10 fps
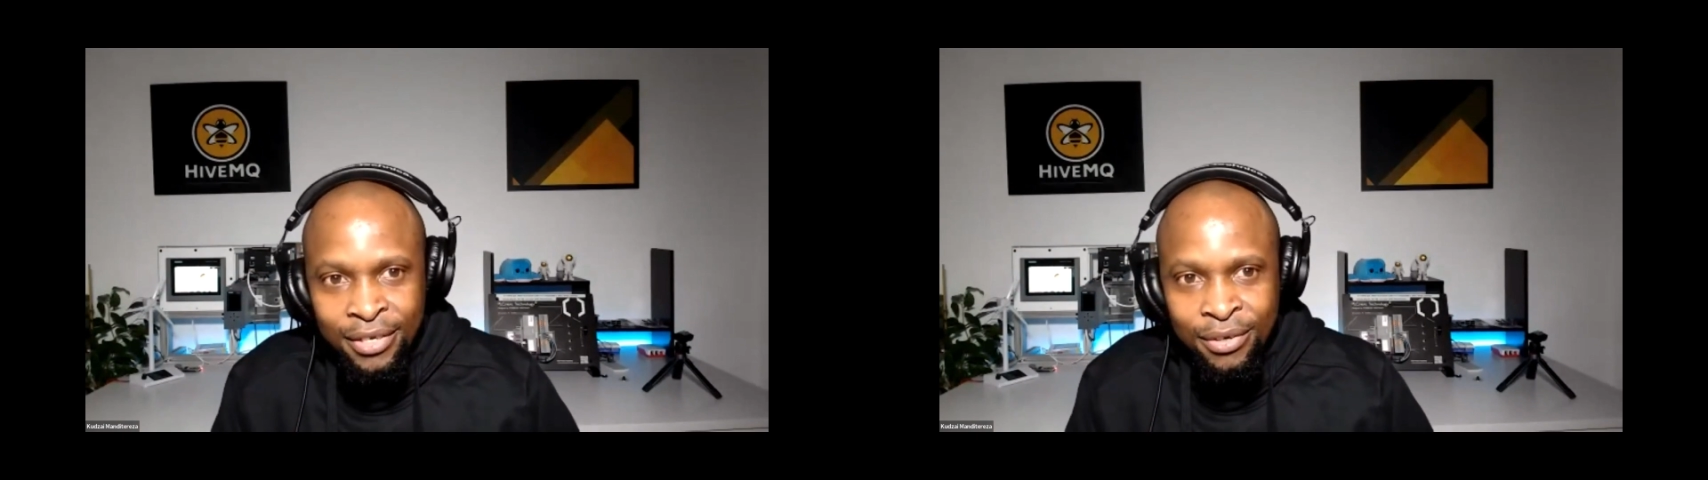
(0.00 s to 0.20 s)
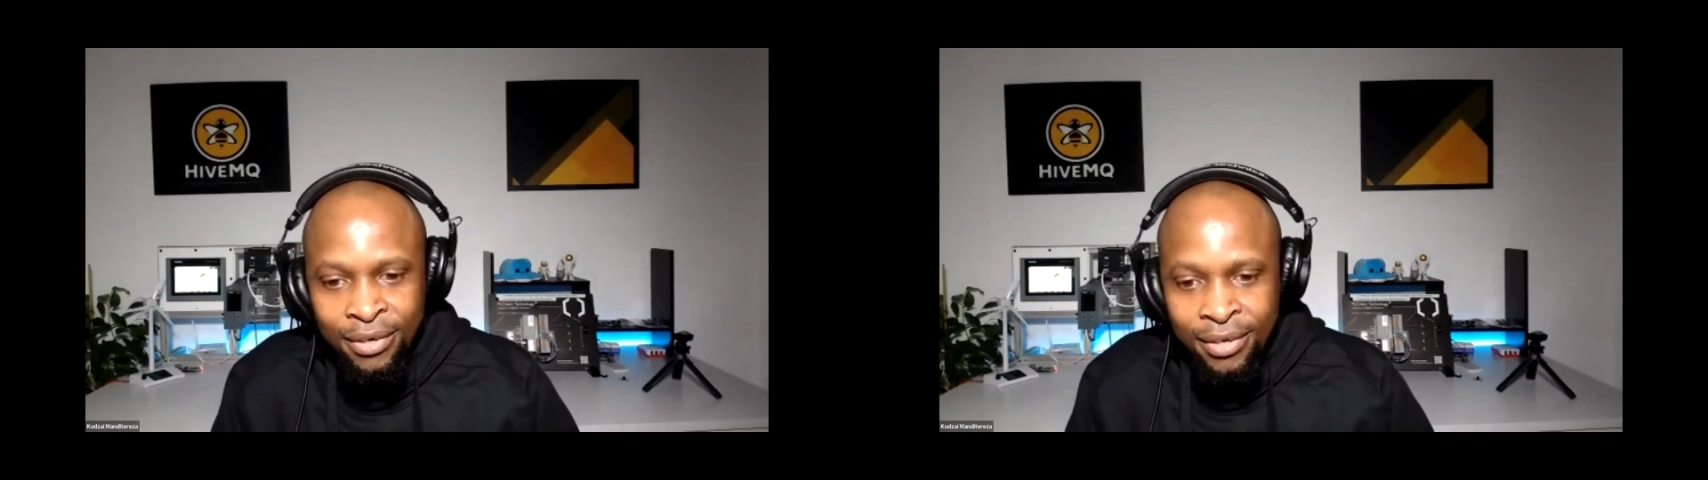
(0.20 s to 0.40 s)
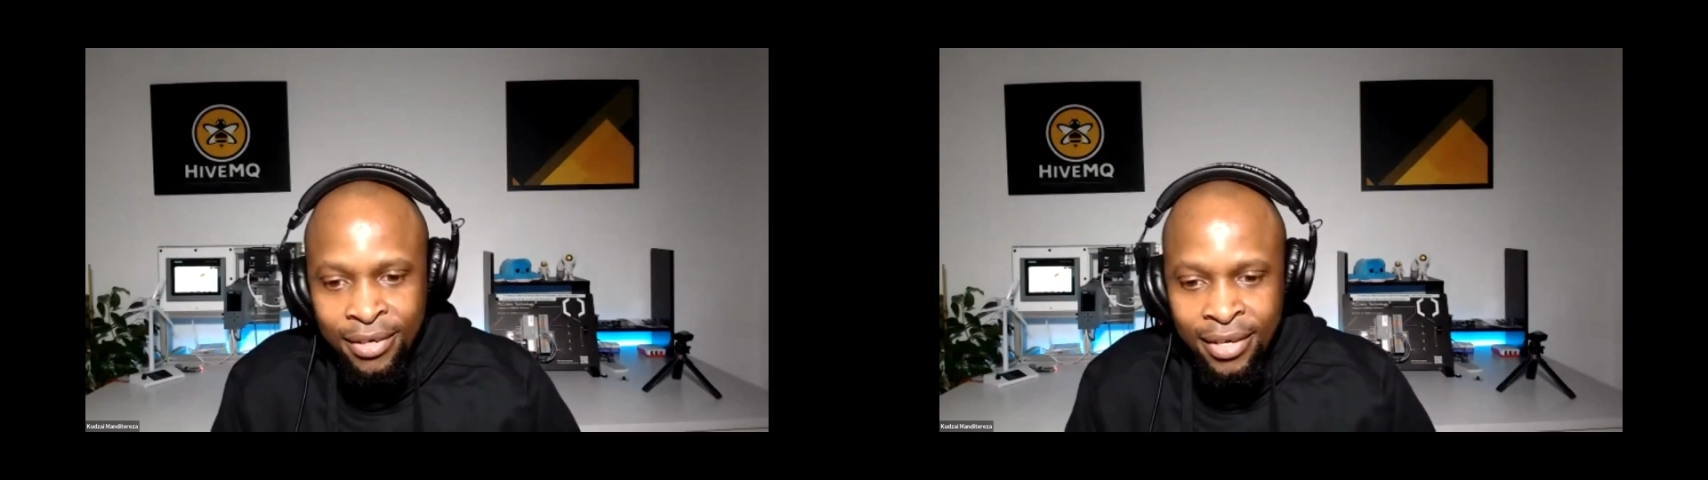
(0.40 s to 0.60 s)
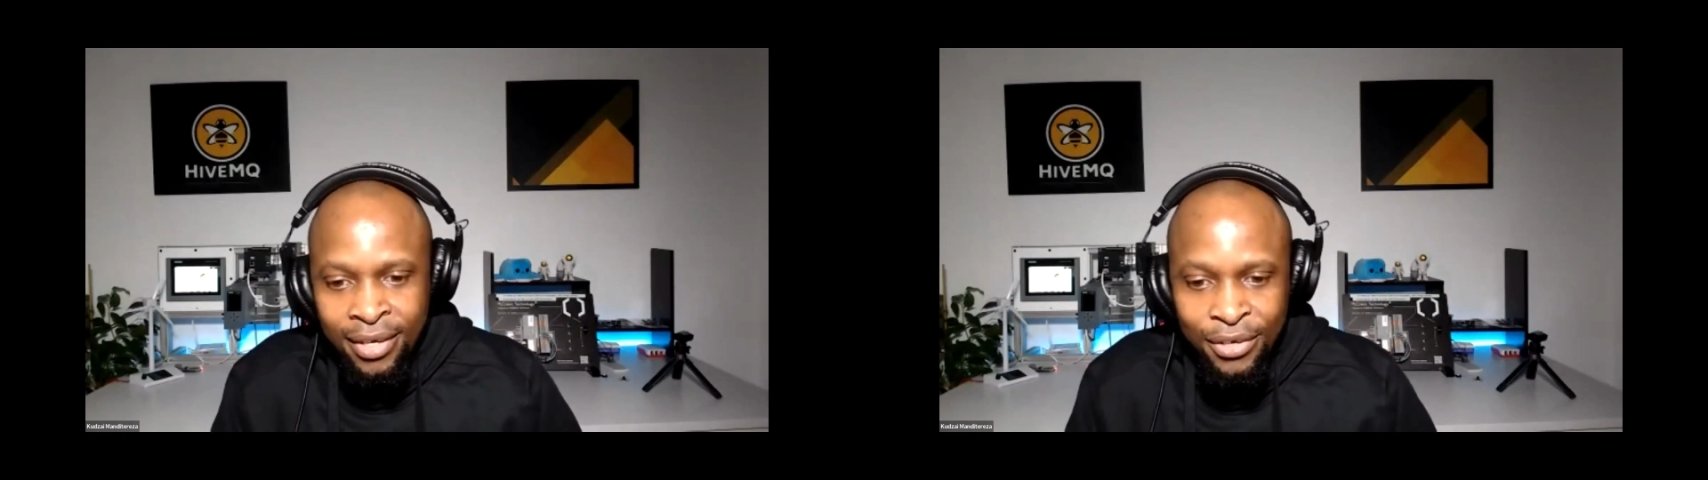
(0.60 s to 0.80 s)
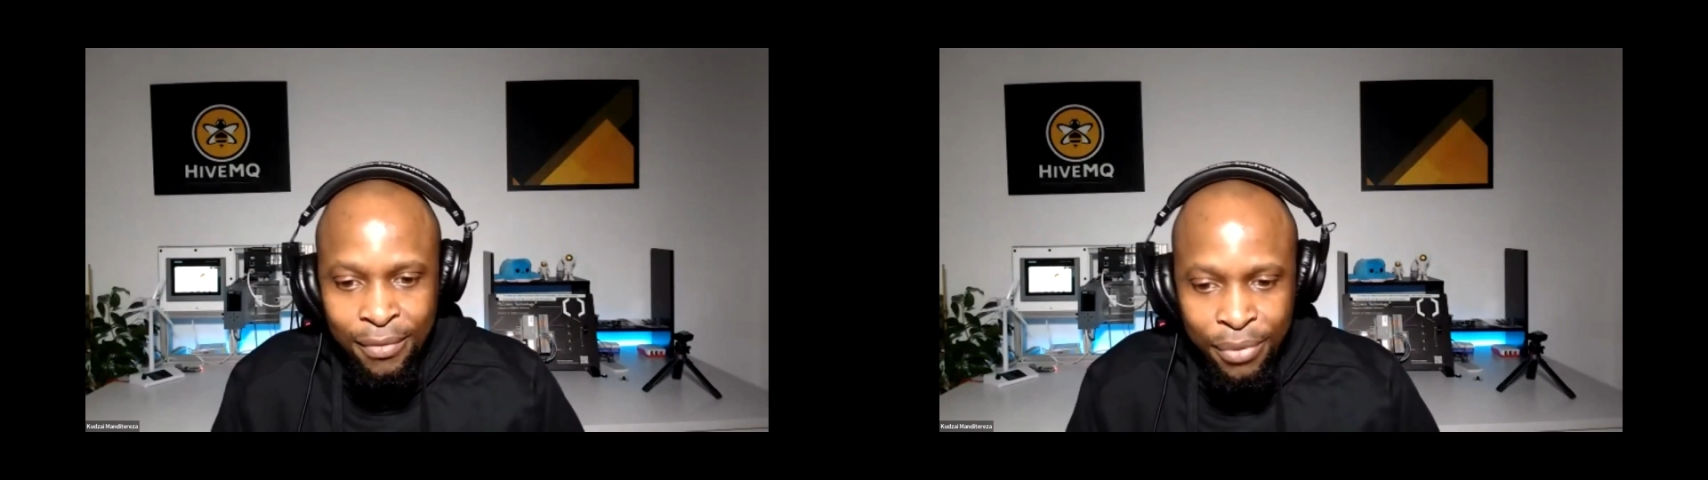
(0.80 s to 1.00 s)
your
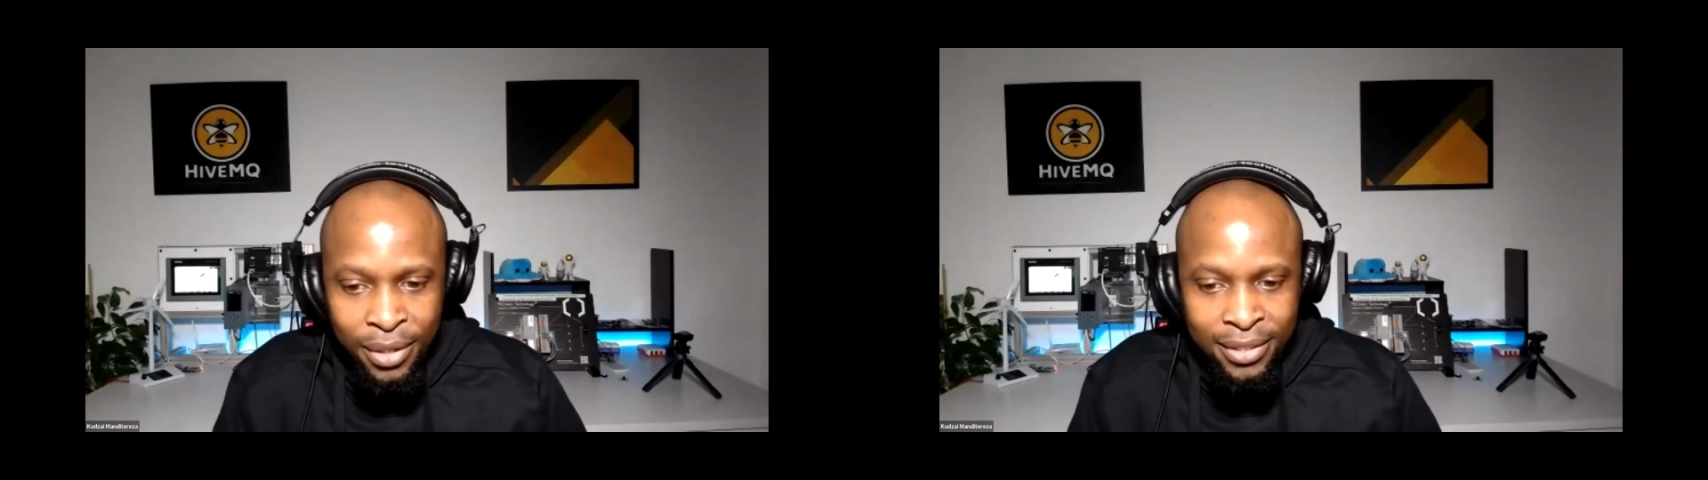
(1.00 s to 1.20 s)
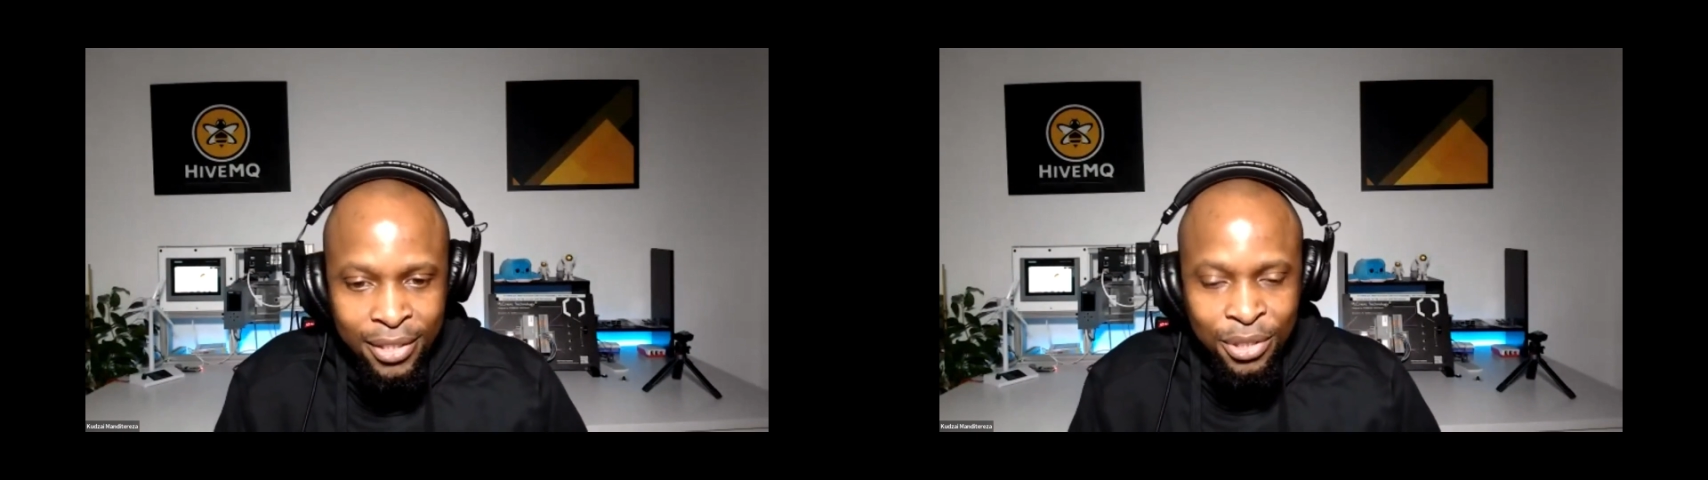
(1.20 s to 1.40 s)
process.